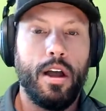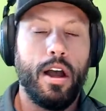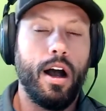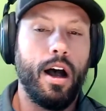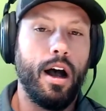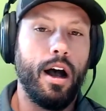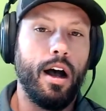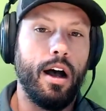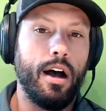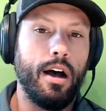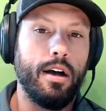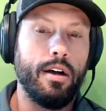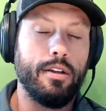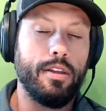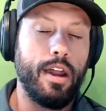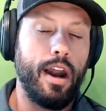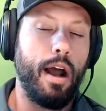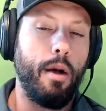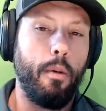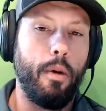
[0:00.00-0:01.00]

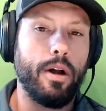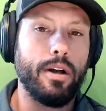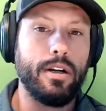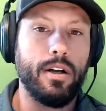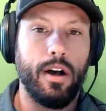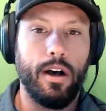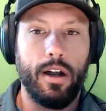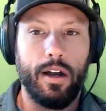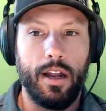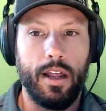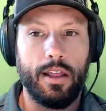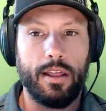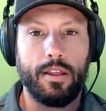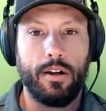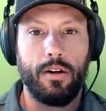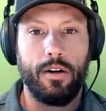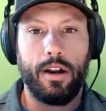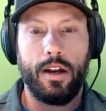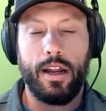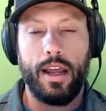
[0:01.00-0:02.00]
that I want done in
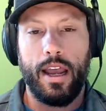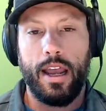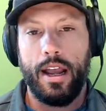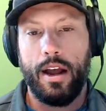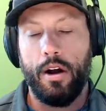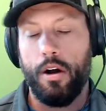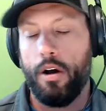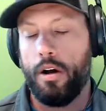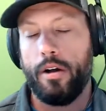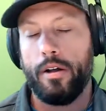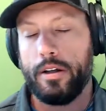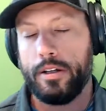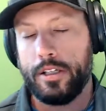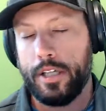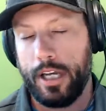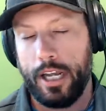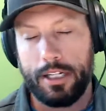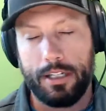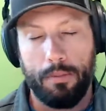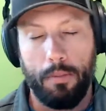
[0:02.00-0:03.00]
30 days or to
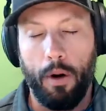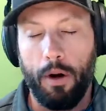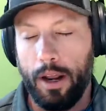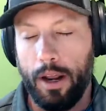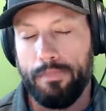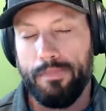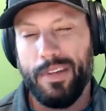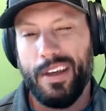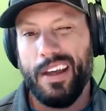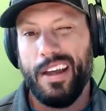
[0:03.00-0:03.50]
get to market.